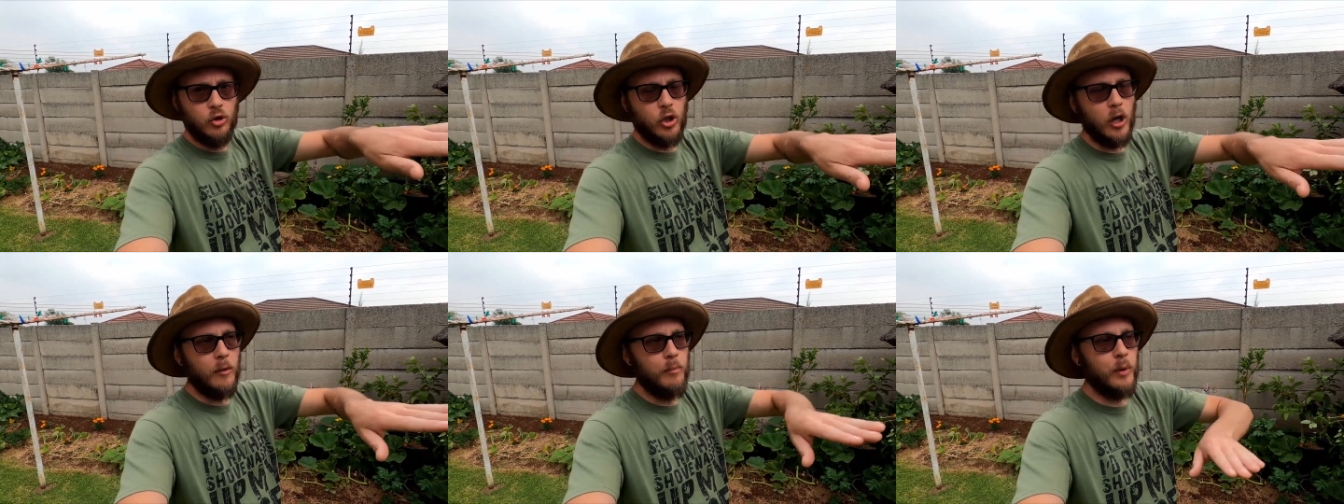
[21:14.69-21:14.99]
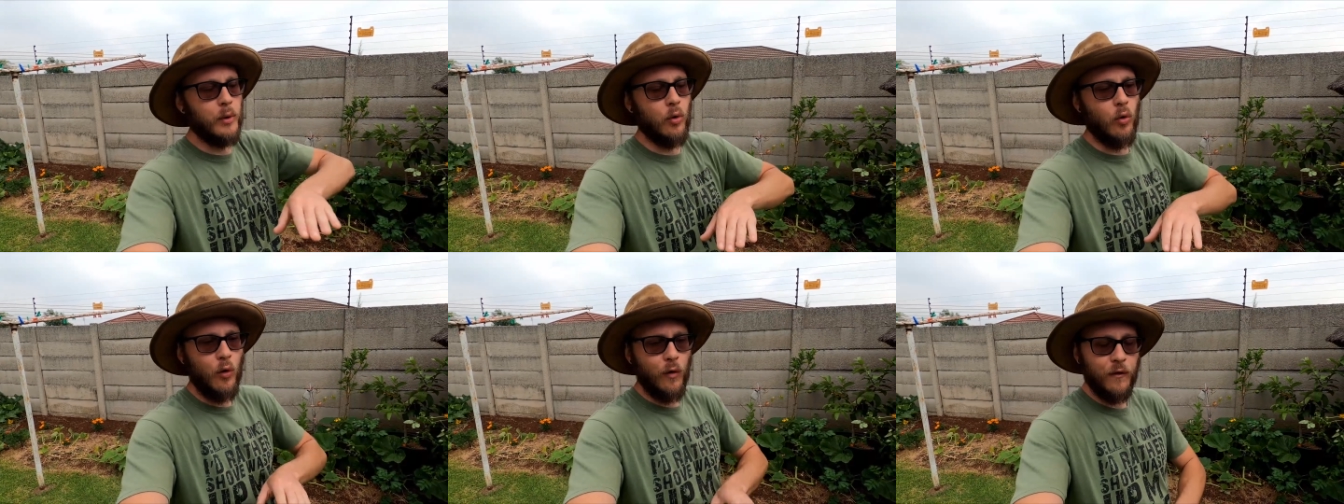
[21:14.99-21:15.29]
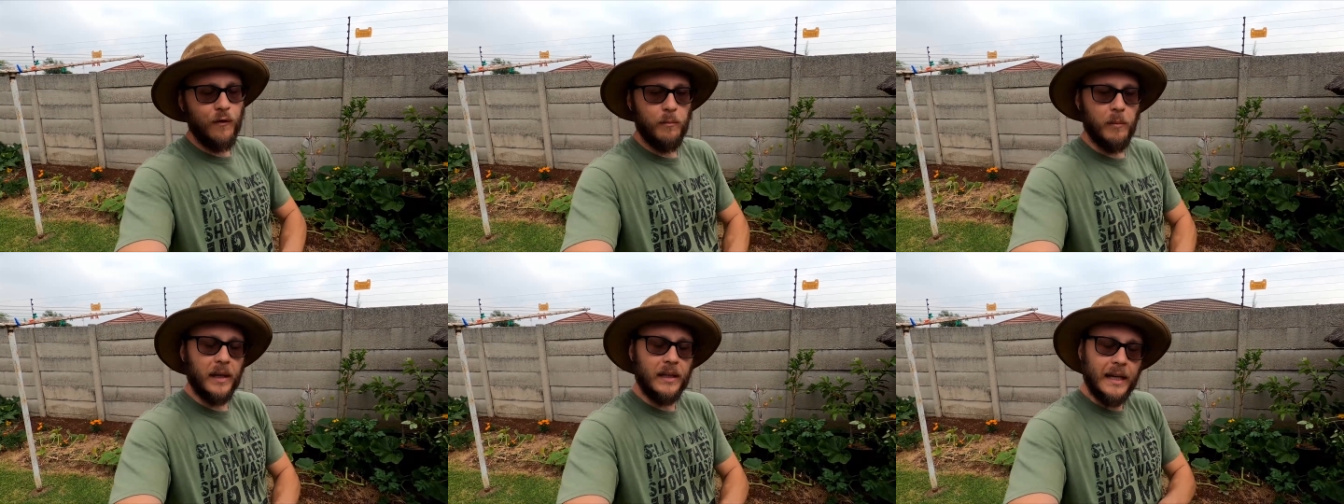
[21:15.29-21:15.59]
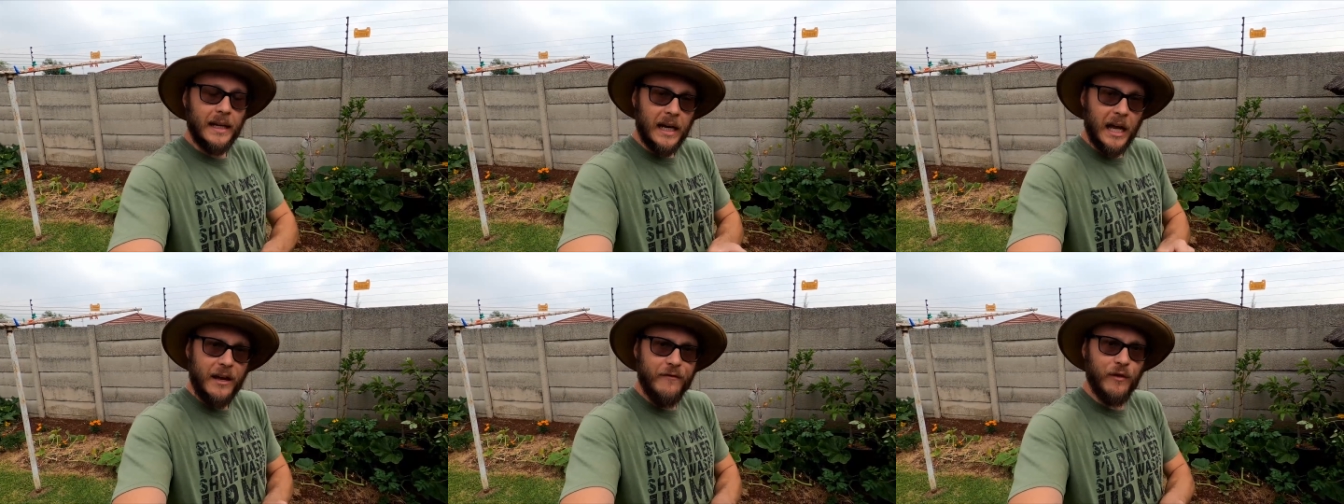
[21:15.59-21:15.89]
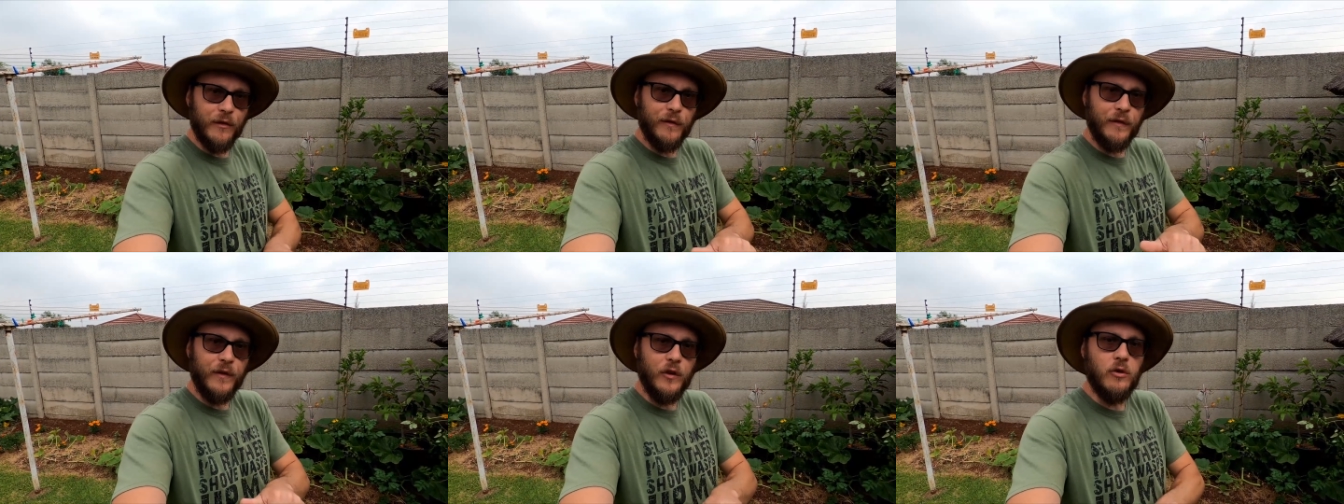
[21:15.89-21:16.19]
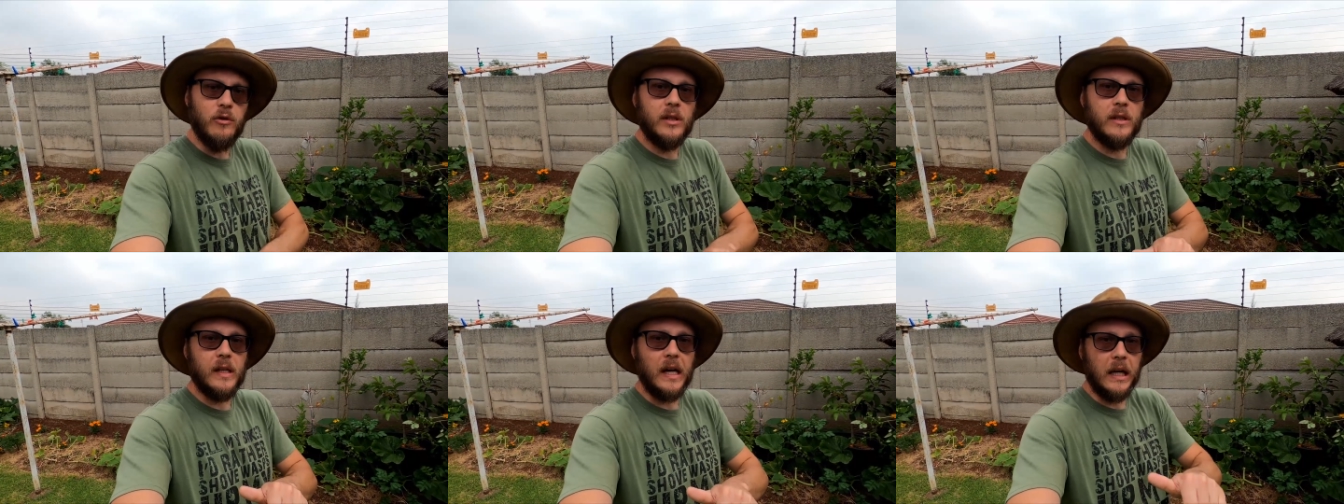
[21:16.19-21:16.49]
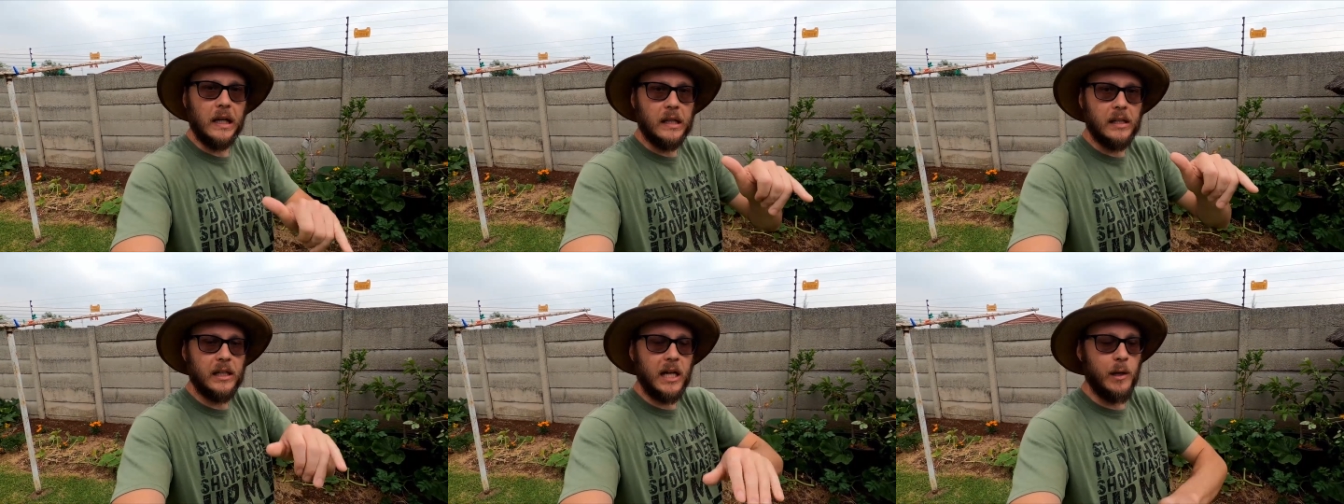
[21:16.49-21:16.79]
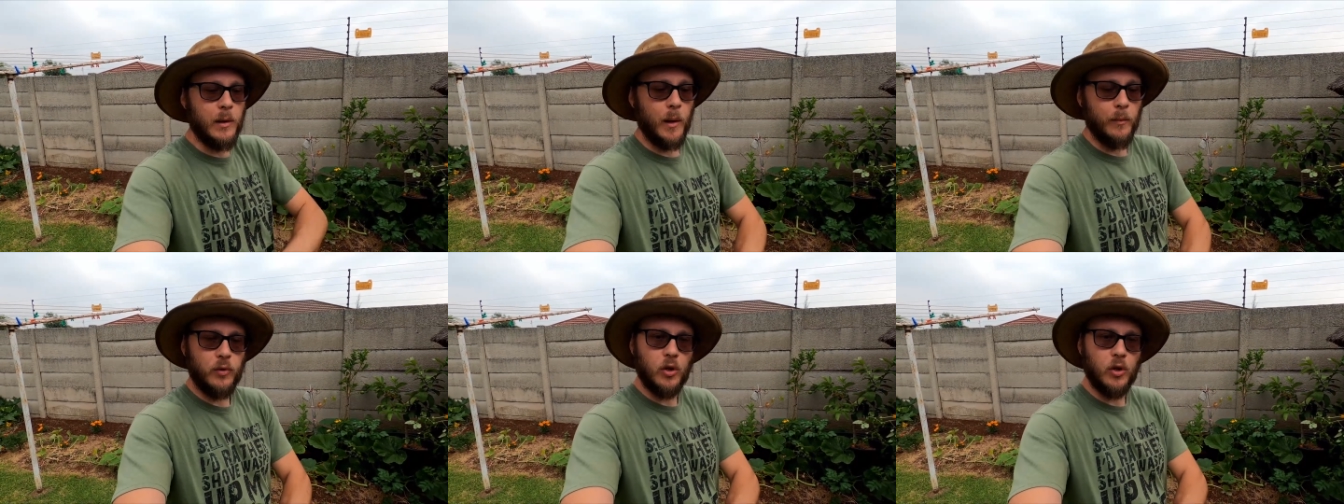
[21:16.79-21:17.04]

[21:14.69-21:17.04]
top it off, but then have a few suckers come